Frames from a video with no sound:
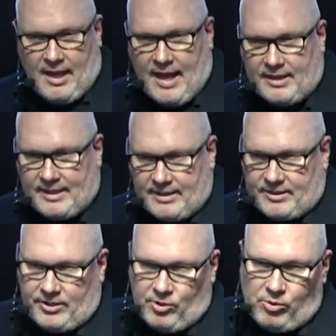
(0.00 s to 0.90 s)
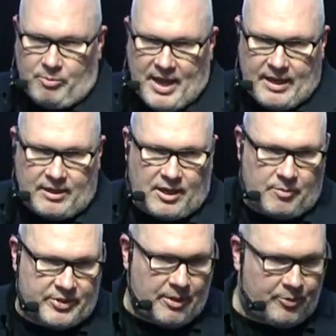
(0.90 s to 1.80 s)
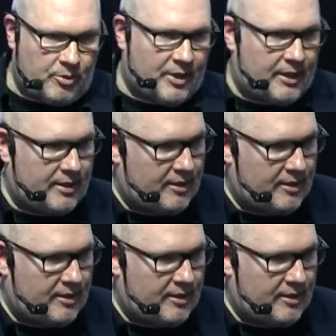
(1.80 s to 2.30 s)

And this old man comes up to me